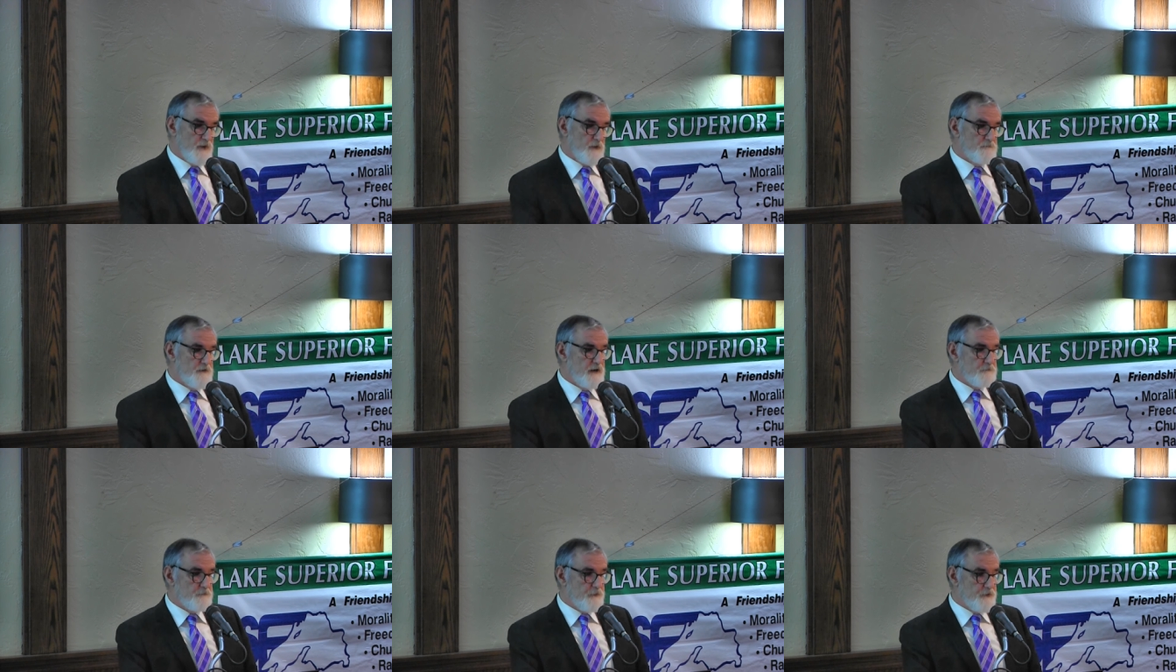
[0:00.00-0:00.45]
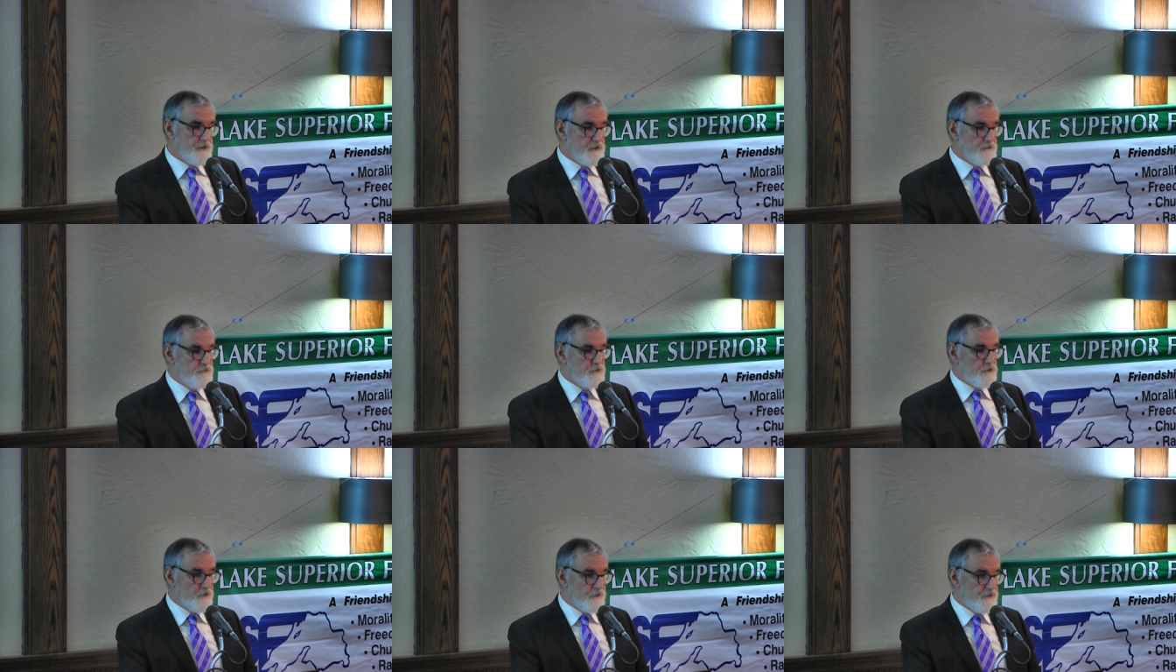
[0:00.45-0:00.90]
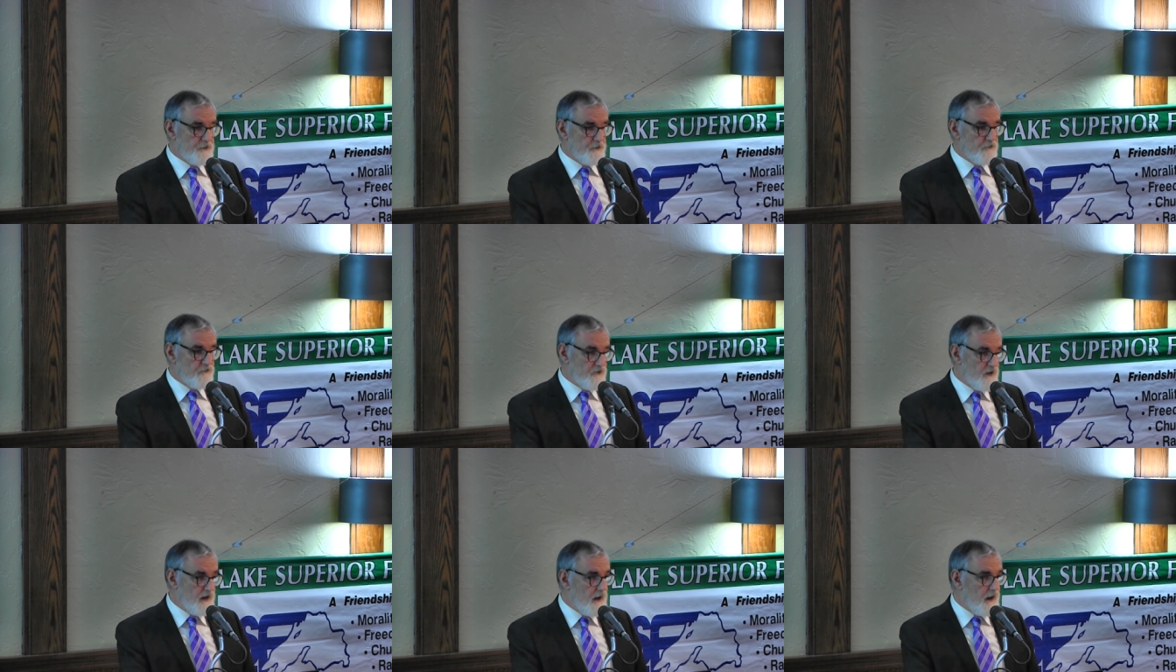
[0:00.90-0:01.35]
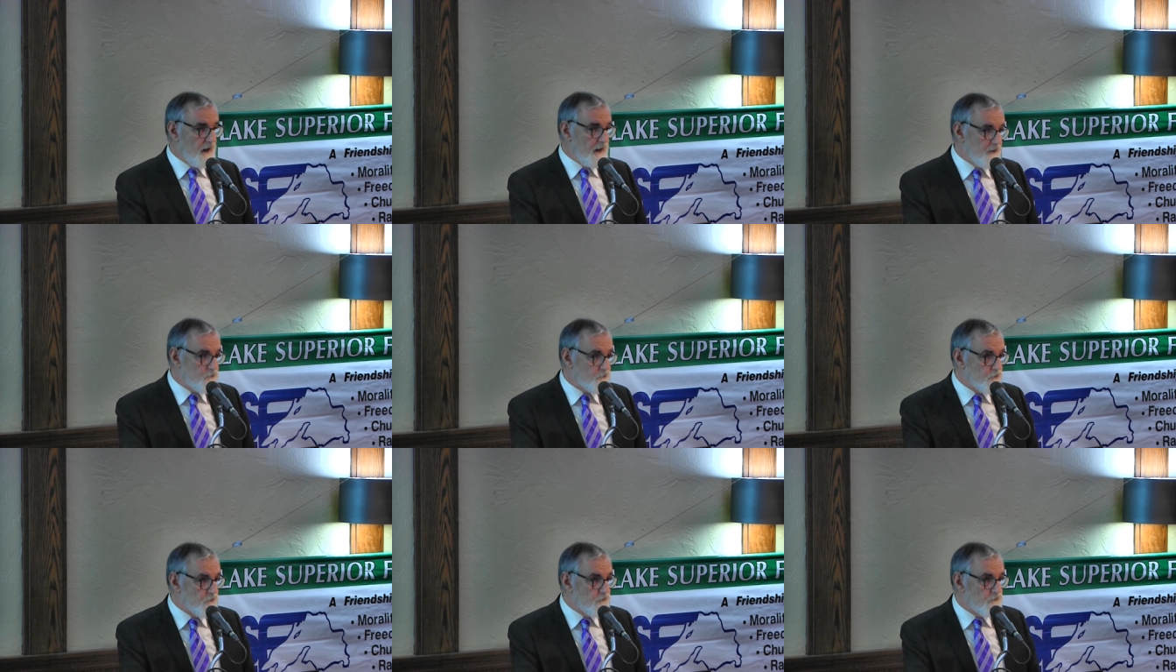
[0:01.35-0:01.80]
Make believe you're their
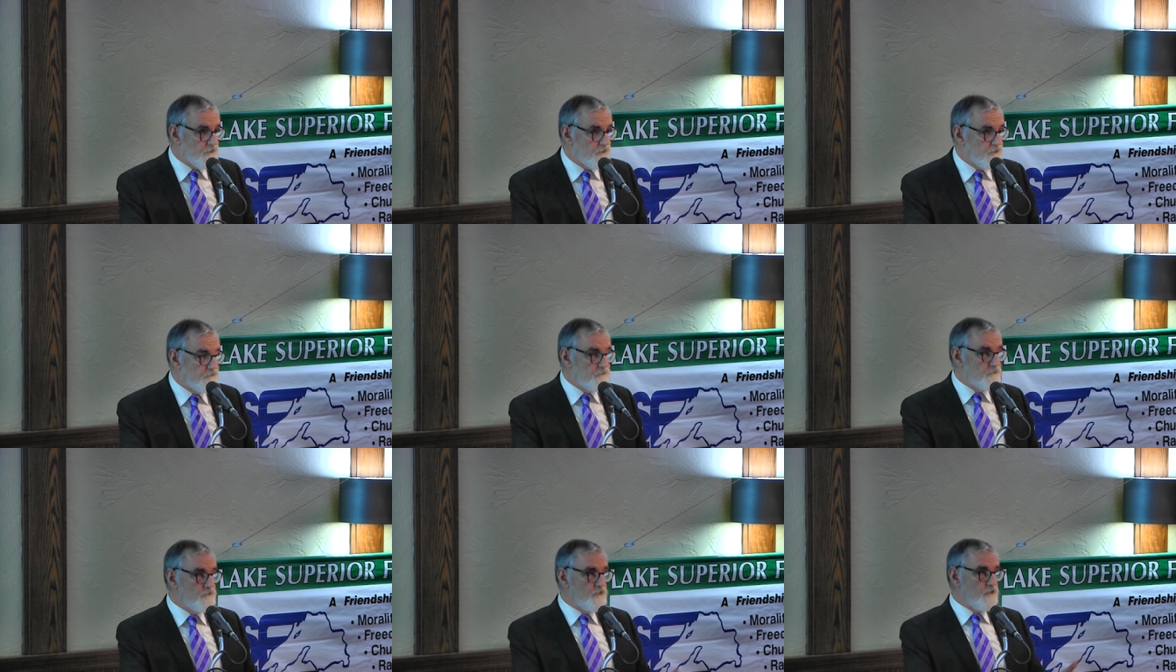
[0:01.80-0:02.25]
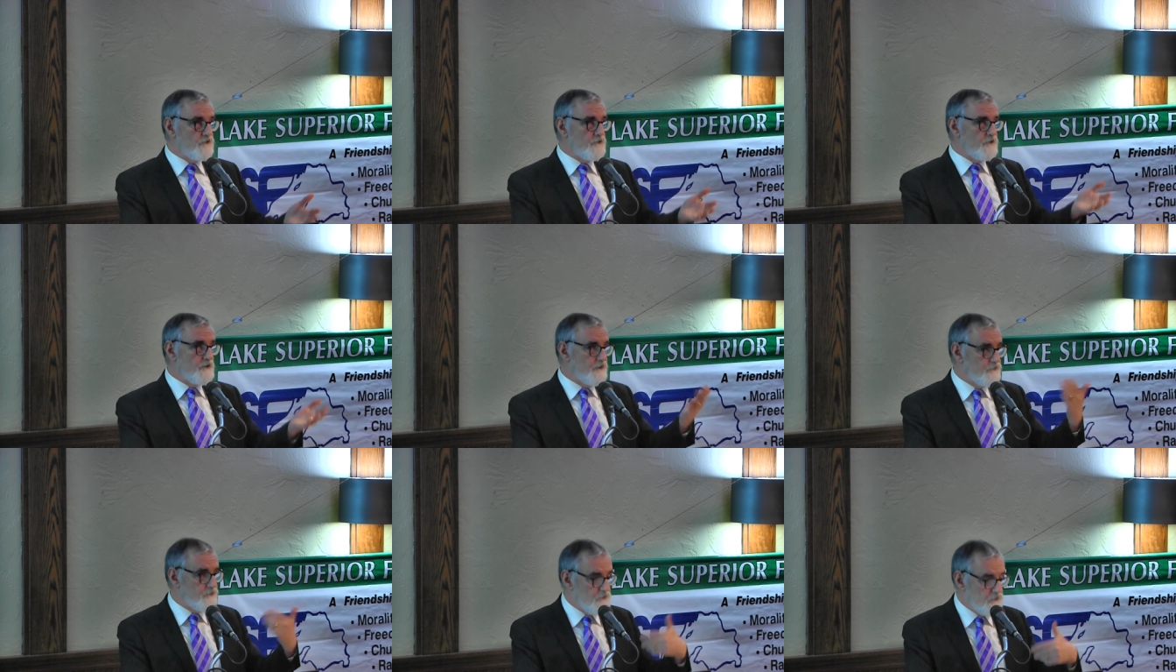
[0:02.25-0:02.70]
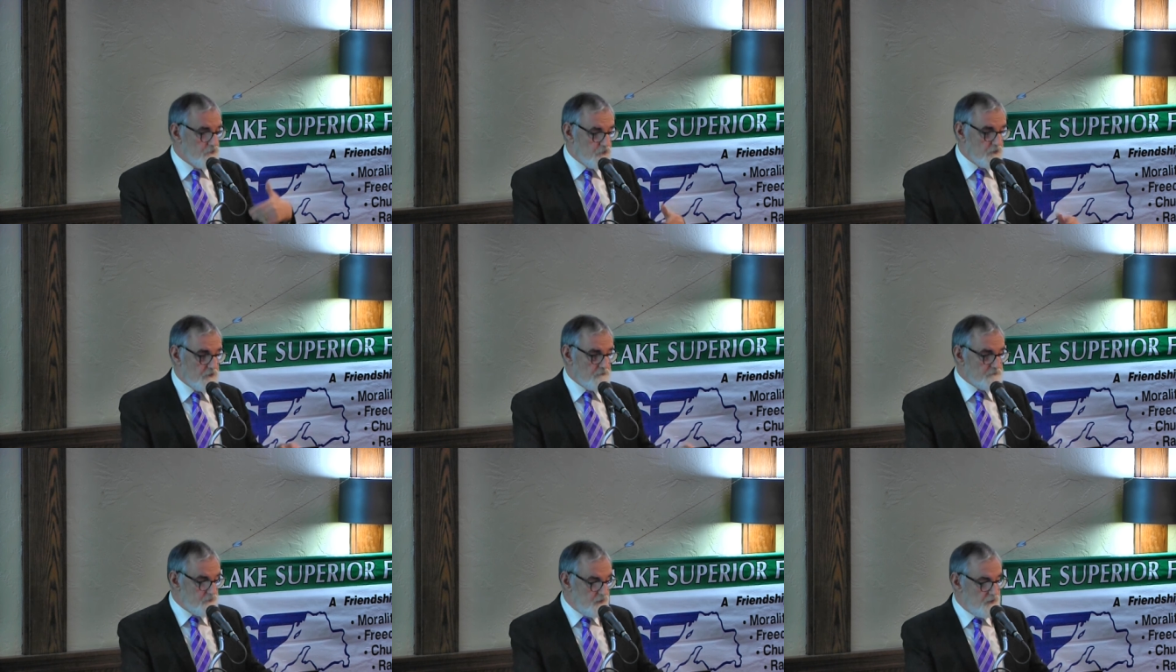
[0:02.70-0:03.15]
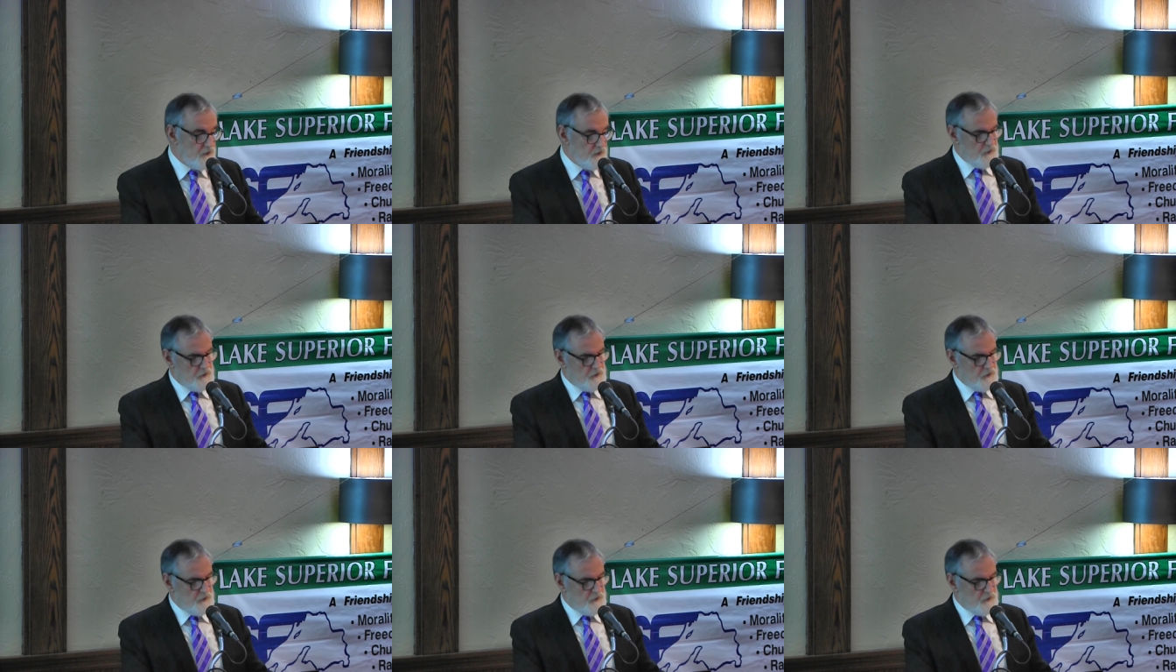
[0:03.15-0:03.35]
psychiatrist. Just listen to them.